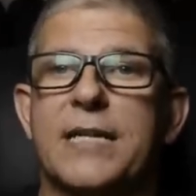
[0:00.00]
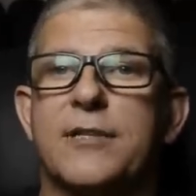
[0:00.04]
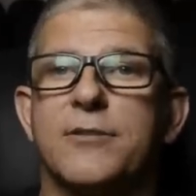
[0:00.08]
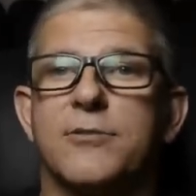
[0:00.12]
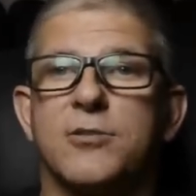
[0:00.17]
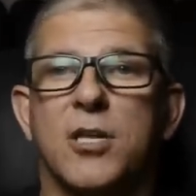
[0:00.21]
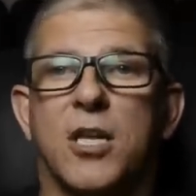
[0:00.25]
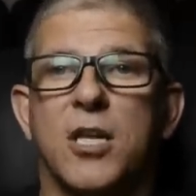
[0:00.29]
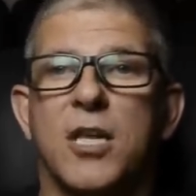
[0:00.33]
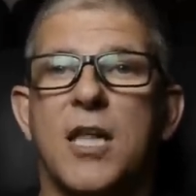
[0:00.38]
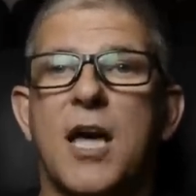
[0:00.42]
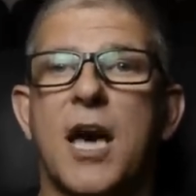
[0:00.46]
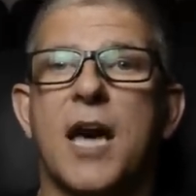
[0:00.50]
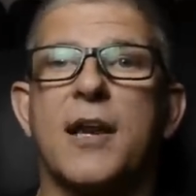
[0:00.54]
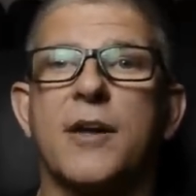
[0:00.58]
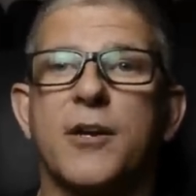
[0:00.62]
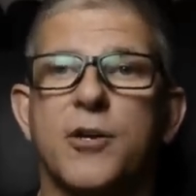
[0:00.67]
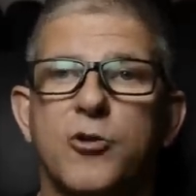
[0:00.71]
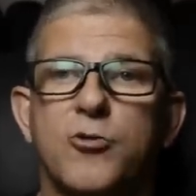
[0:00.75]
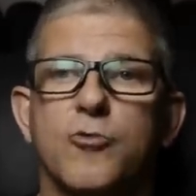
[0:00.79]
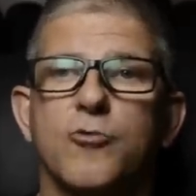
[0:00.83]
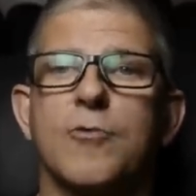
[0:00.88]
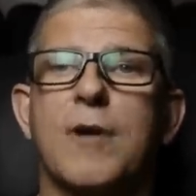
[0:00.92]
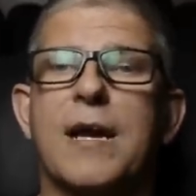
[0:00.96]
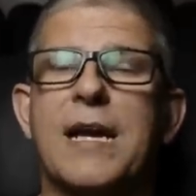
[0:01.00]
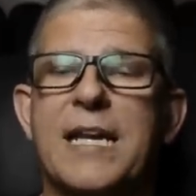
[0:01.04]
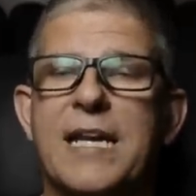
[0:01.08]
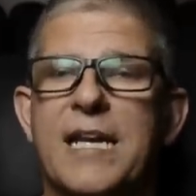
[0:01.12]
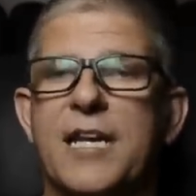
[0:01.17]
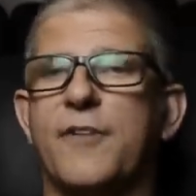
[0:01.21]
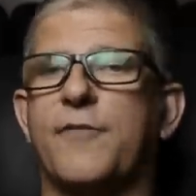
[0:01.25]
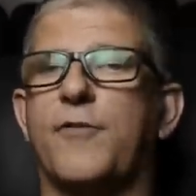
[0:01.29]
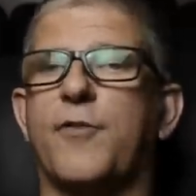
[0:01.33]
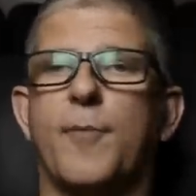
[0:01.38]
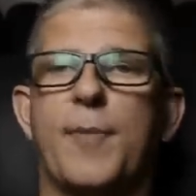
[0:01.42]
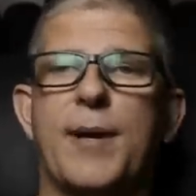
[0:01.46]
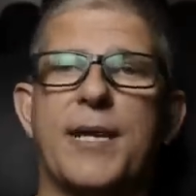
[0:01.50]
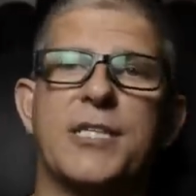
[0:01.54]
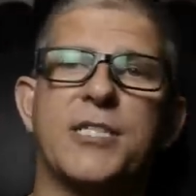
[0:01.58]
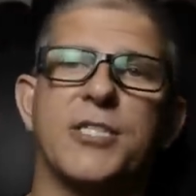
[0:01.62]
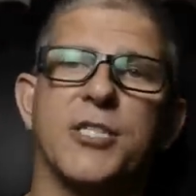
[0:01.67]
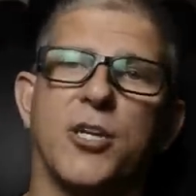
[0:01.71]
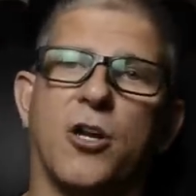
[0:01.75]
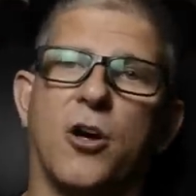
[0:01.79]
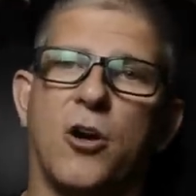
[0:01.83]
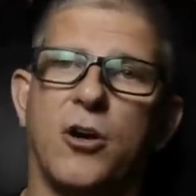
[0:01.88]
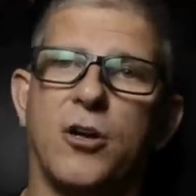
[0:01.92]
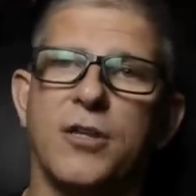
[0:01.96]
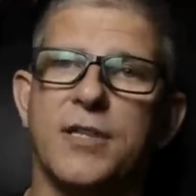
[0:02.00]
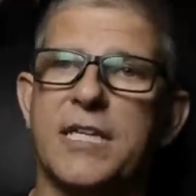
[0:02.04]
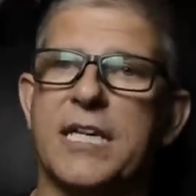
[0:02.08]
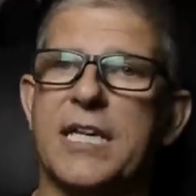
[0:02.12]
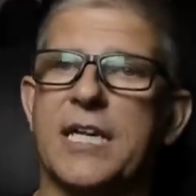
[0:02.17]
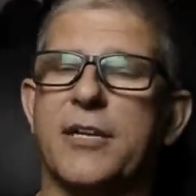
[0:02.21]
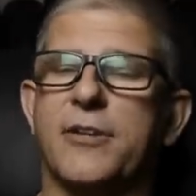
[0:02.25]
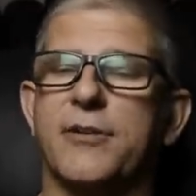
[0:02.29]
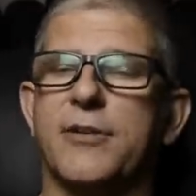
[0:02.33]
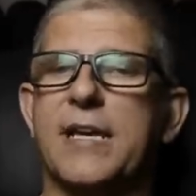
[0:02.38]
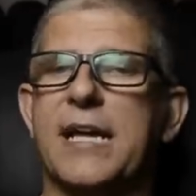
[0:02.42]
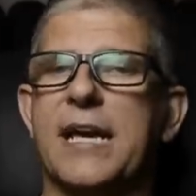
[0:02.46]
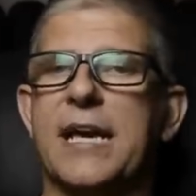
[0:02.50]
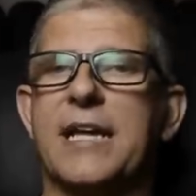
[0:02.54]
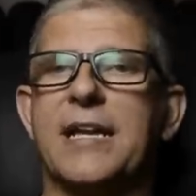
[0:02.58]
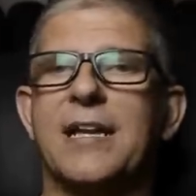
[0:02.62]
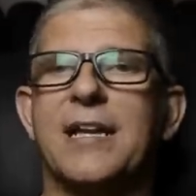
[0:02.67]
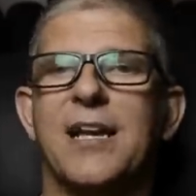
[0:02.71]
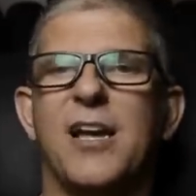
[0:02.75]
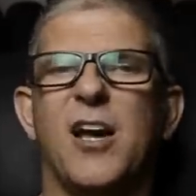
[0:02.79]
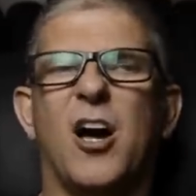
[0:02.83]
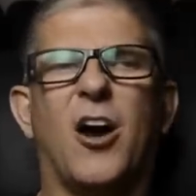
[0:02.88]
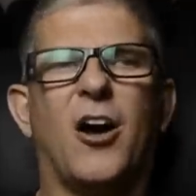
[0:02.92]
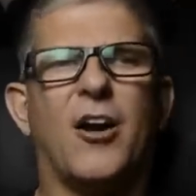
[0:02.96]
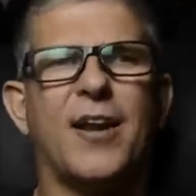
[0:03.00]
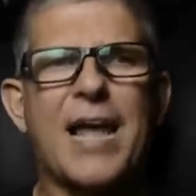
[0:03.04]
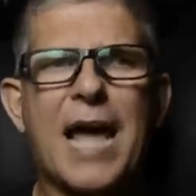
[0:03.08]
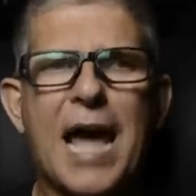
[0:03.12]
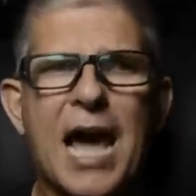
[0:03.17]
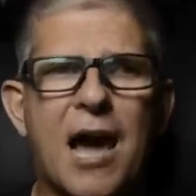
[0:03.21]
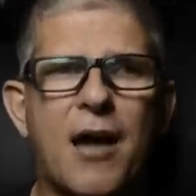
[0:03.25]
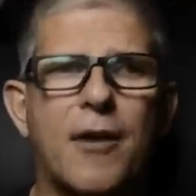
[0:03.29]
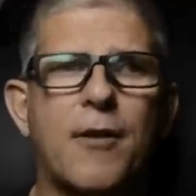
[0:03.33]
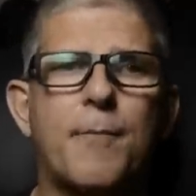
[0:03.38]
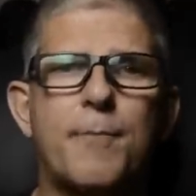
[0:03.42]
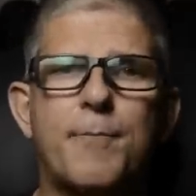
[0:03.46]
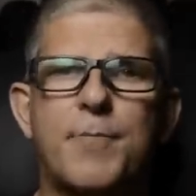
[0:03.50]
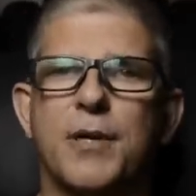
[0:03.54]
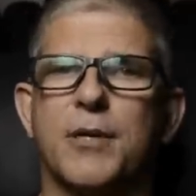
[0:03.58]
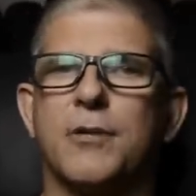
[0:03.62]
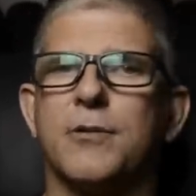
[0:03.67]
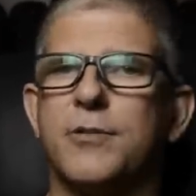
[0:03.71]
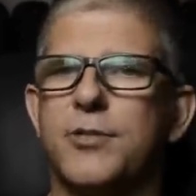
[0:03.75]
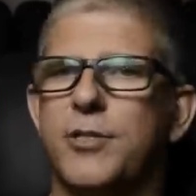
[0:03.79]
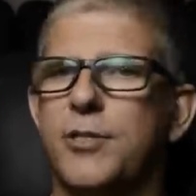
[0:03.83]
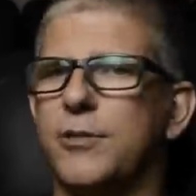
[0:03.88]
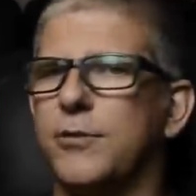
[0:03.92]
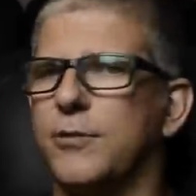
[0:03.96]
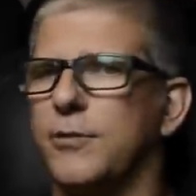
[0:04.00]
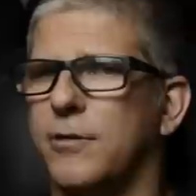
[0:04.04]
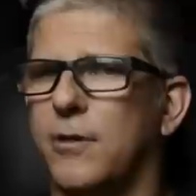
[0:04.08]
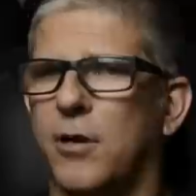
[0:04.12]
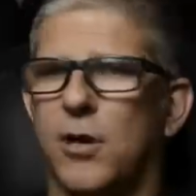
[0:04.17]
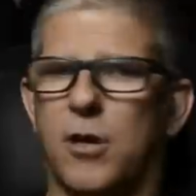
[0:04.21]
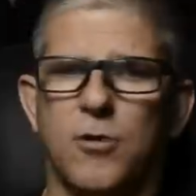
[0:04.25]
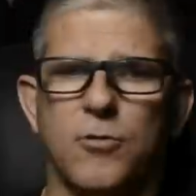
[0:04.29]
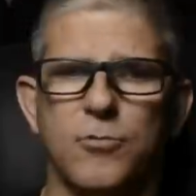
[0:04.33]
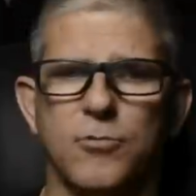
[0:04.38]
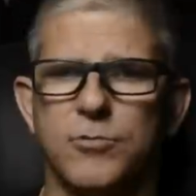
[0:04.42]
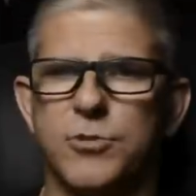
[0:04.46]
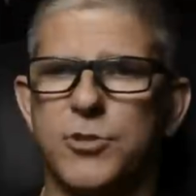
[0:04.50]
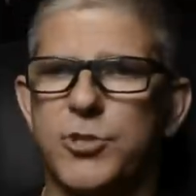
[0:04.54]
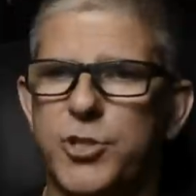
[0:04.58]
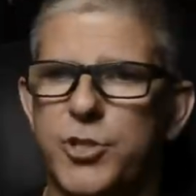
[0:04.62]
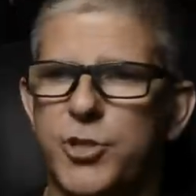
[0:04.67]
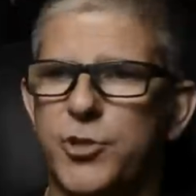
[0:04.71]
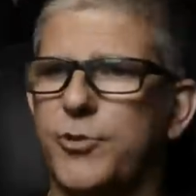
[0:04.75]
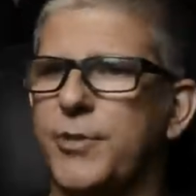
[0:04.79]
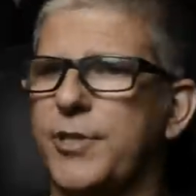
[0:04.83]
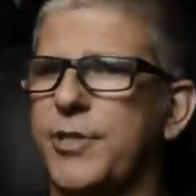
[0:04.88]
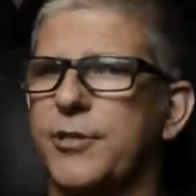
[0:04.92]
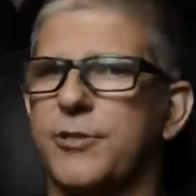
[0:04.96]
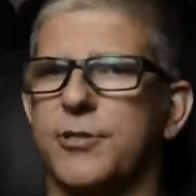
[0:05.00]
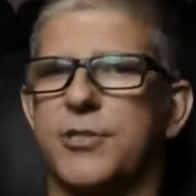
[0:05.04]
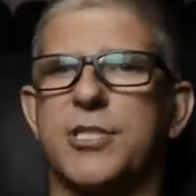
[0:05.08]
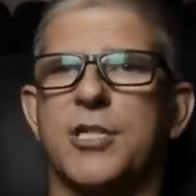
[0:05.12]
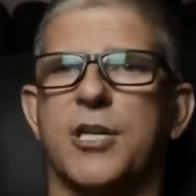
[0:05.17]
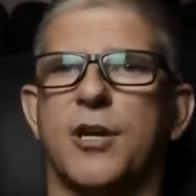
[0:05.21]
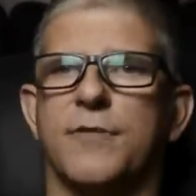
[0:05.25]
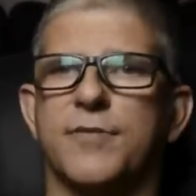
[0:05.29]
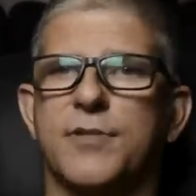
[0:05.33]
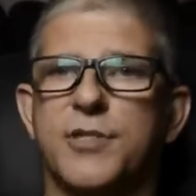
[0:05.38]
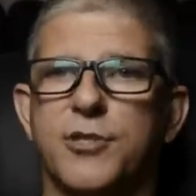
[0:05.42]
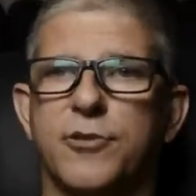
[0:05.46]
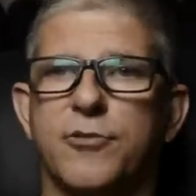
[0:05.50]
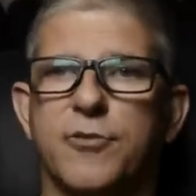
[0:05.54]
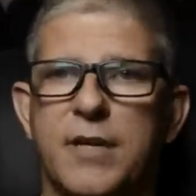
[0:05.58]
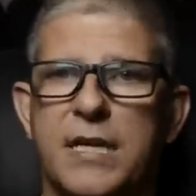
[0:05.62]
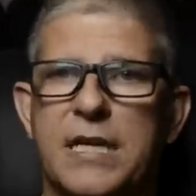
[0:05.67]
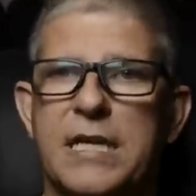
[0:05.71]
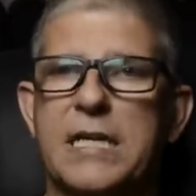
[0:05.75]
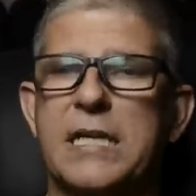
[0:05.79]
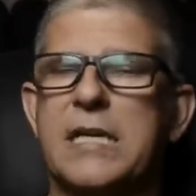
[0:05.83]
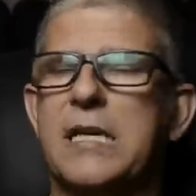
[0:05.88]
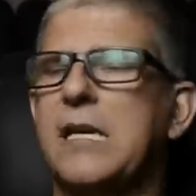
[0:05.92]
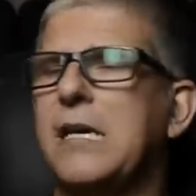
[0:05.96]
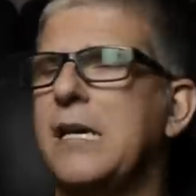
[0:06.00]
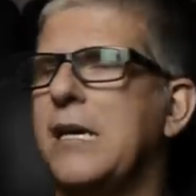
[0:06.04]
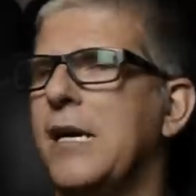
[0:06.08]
There's a lot of great information on the internet on how to build your own do-it-yourself screen.